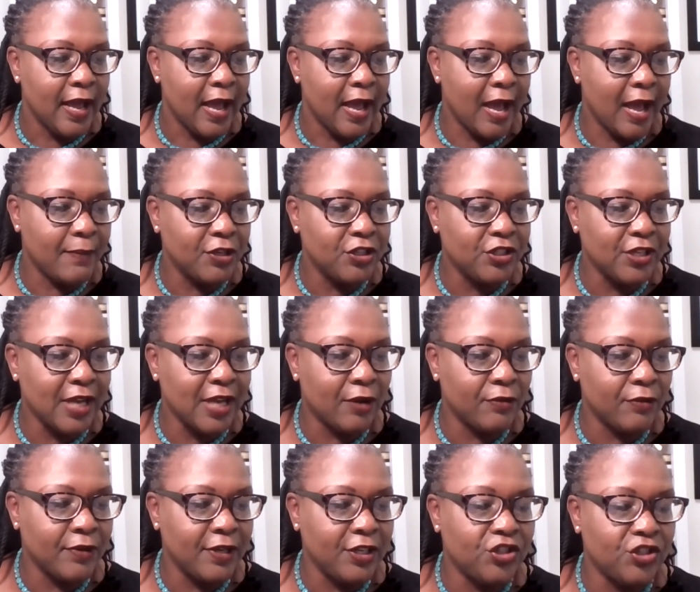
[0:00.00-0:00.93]
How much
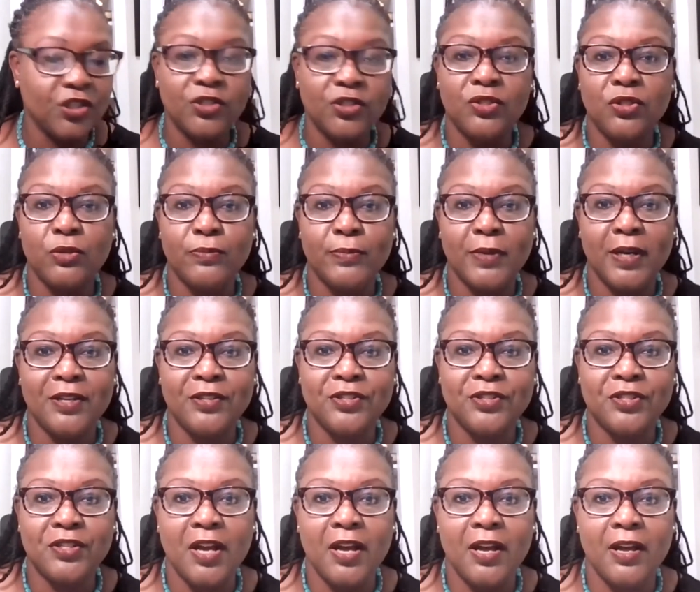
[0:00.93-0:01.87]
outreach is too
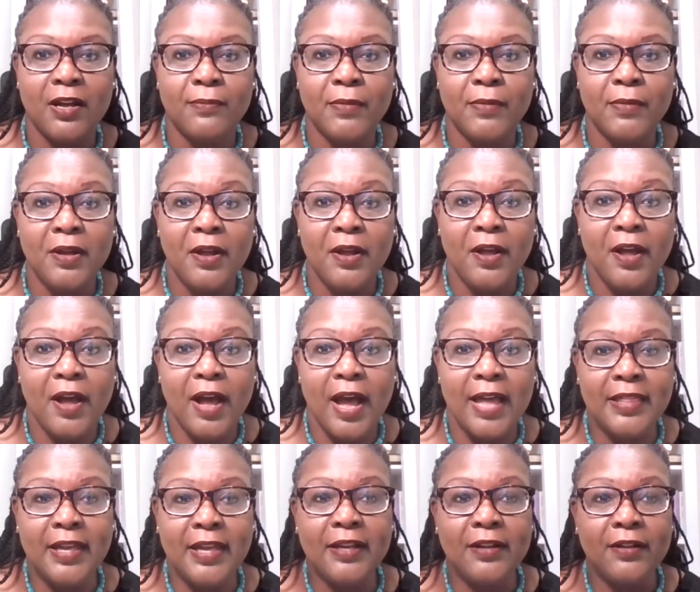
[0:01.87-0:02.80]
much? Um, I
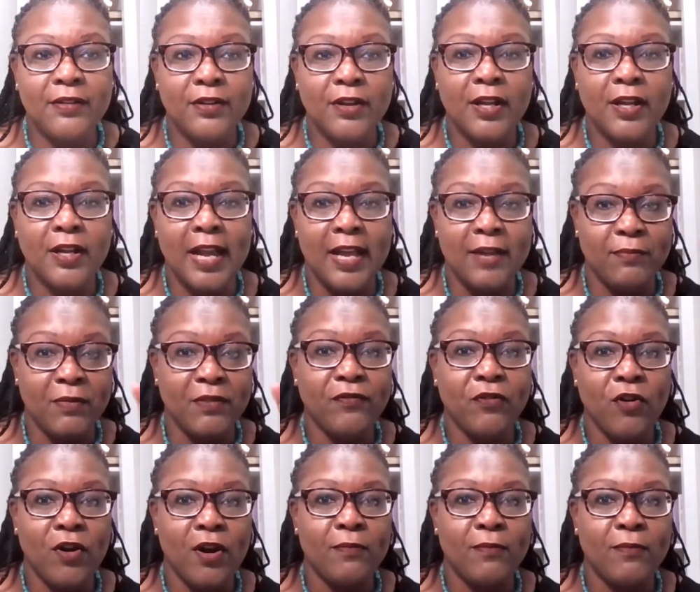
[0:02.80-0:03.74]
think can I
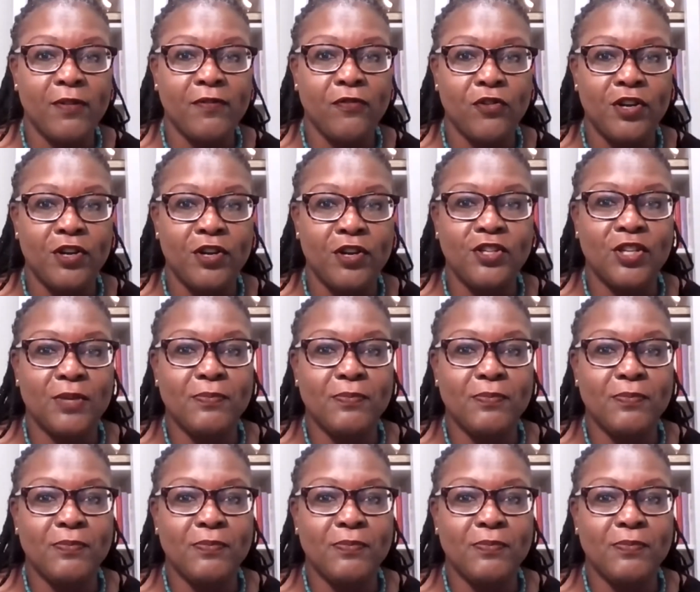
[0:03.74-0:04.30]
before before you yeah.